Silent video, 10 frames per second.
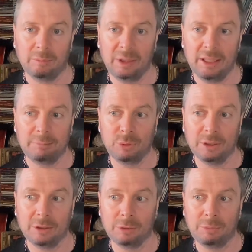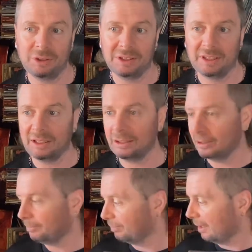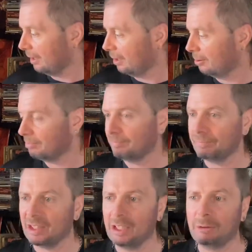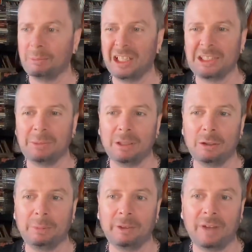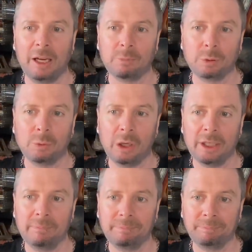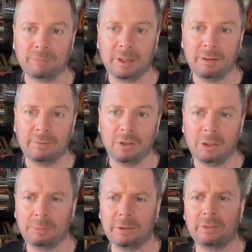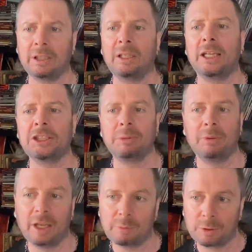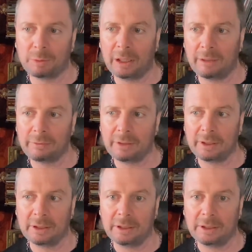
Yeah, pretty good music, you know. Um, kind of reminds me a little bit of April Wine. They've got a bit of a connection with April Wine, I think.